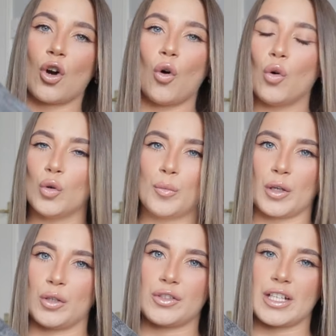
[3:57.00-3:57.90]
got all
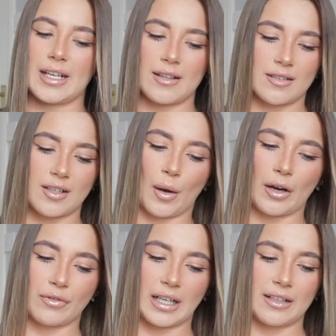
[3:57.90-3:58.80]
blue jeans, so I
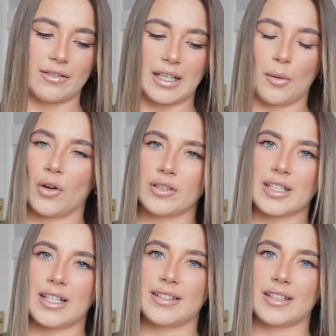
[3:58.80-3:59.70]
really, really
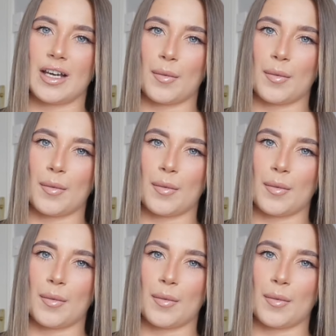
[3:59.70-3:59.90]
wanted a